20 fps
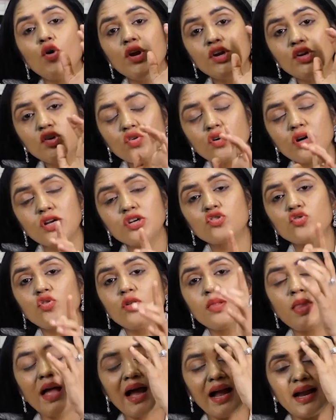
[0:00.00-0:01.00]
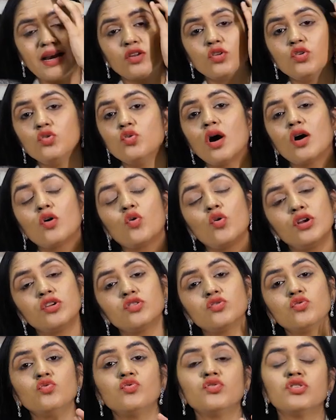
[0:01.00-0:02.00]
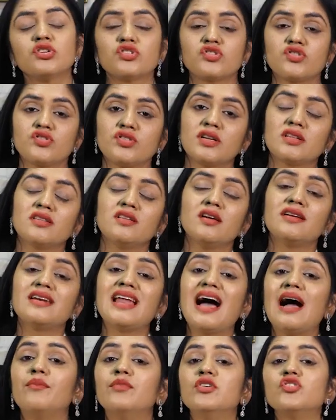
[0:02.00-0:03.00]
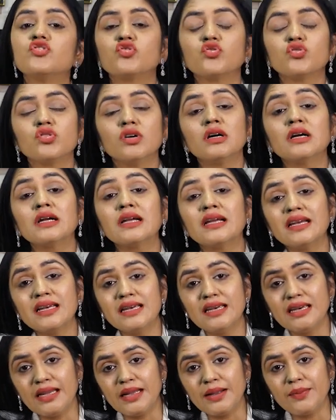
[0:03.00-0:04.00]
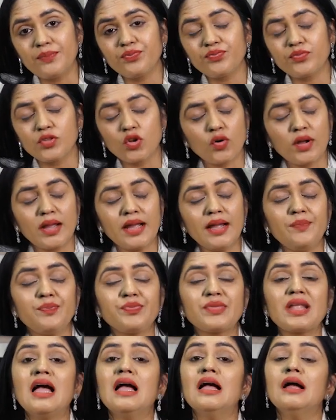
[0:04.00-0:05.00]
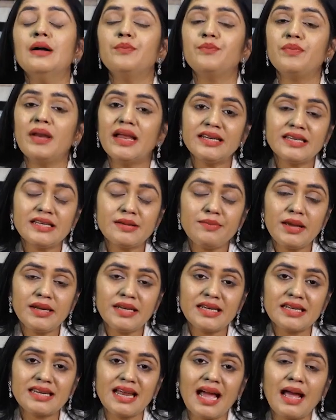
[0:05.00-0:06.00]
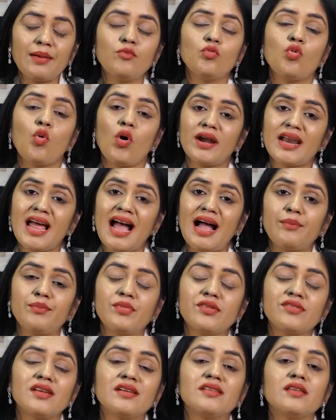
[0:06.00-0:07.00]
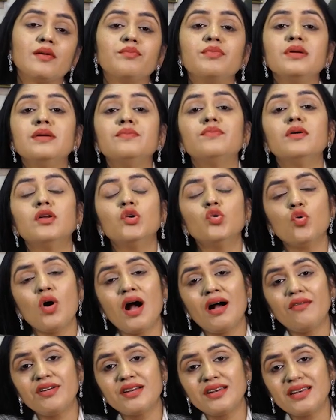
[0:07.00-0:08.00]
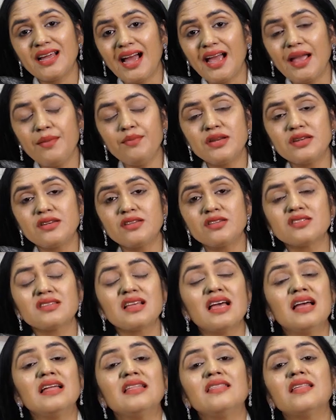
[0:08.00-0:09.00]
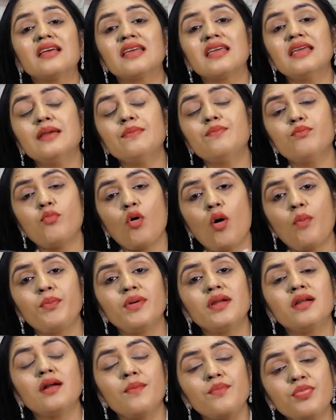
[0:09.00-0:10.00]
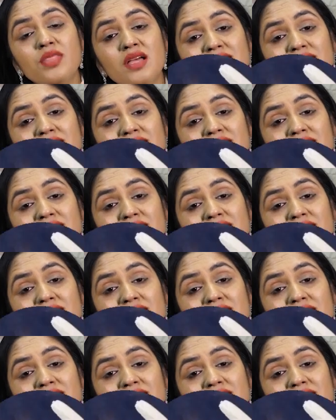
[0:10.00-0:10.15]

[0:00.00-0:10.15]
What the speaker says: going to control that, you are going to restrict the damage to the kidney. Okay. Plenty many times what happens that the people who have a diabetes, they keep popping up